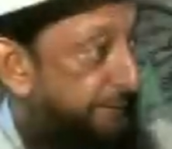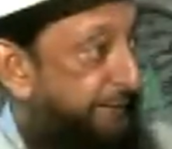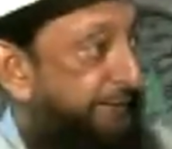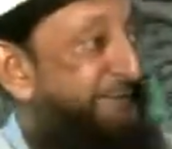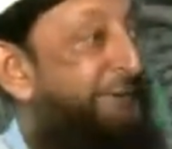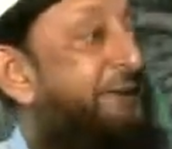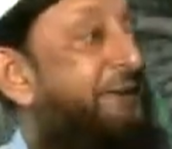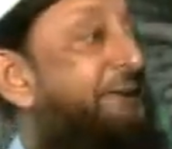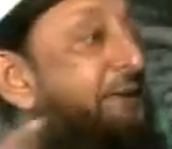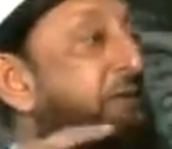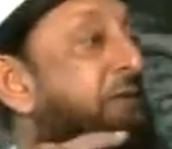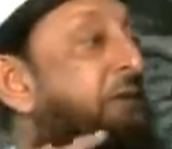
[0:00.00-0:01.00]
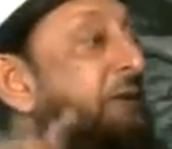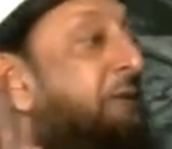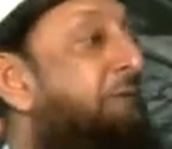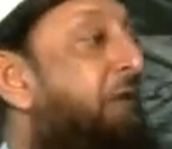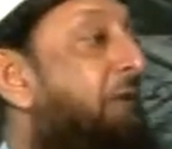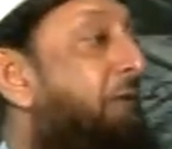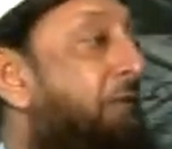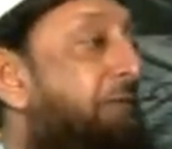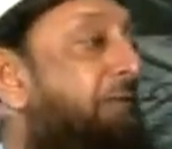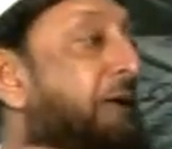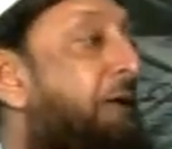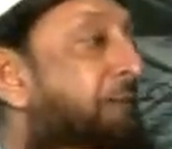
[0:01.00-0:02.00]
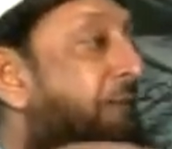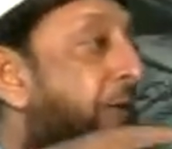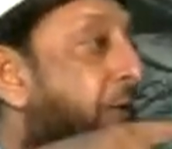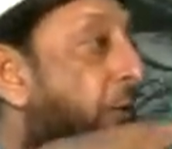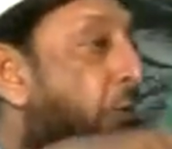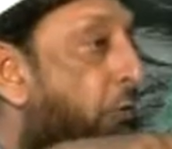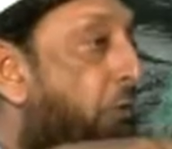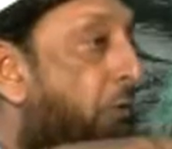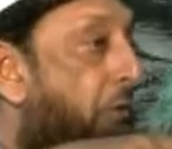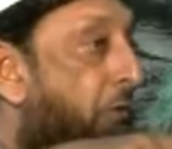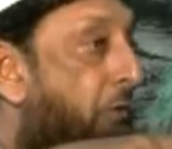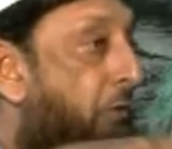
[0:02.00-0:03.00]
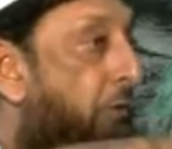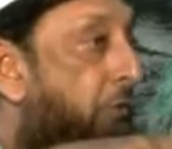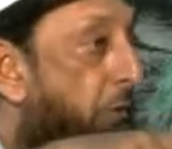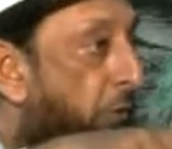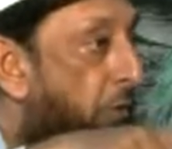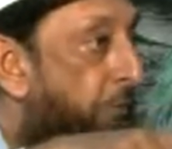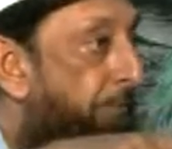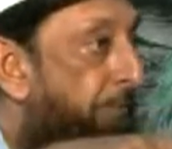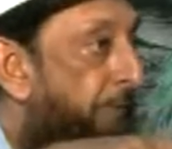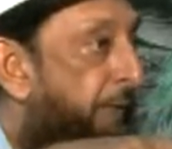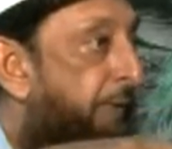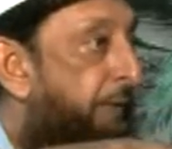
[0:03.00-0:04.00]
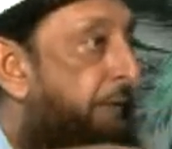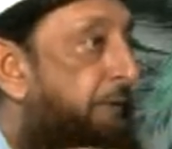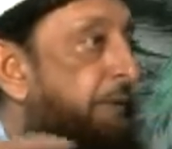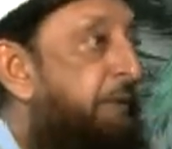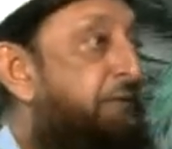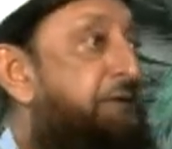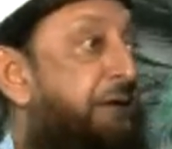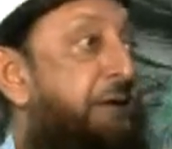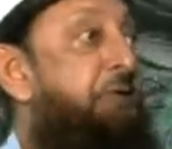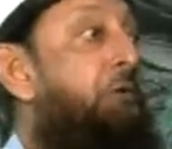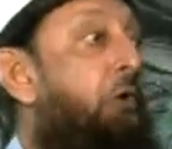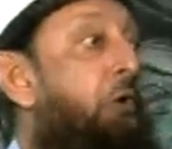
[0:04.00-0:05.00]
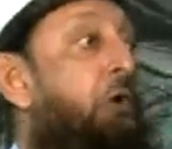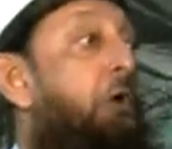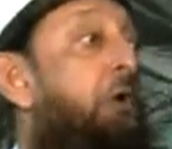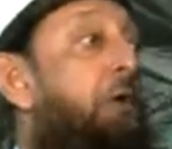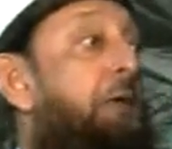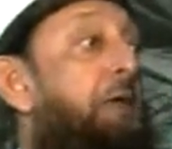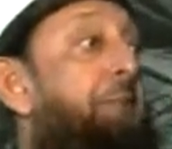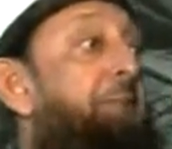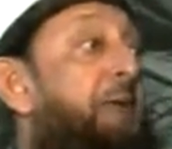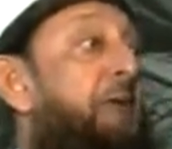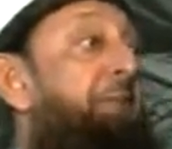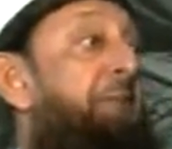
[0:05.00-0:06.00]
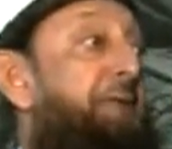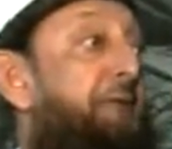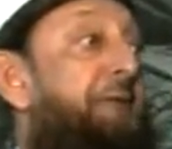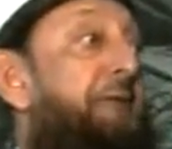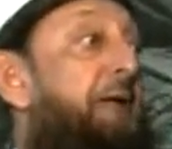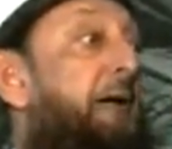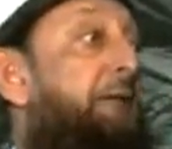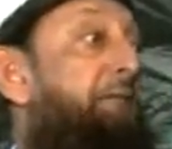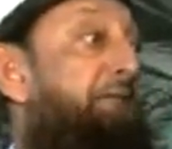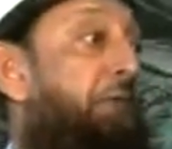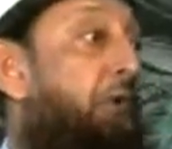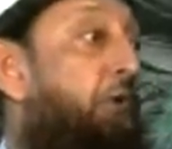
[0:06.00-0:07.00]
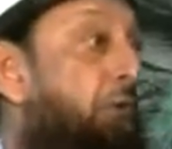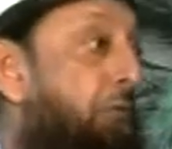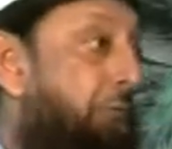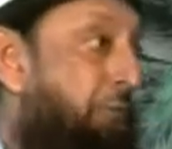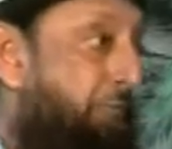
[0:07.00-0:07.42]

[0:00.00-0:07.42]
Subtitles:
they didn't give Uncle Sam their gold. No. They changed all the paper that they had for gold.